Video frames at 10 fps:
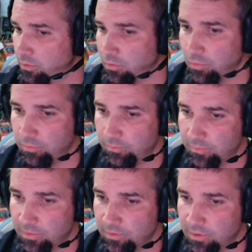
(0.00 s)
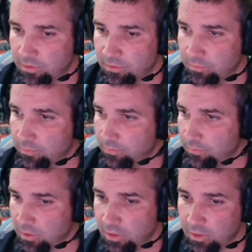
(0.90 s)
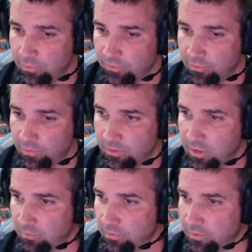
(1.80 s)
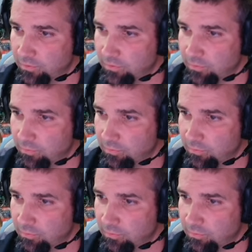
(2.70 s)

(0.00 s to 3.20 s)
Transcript: Cool, that's awesome. Let's delete that one. That's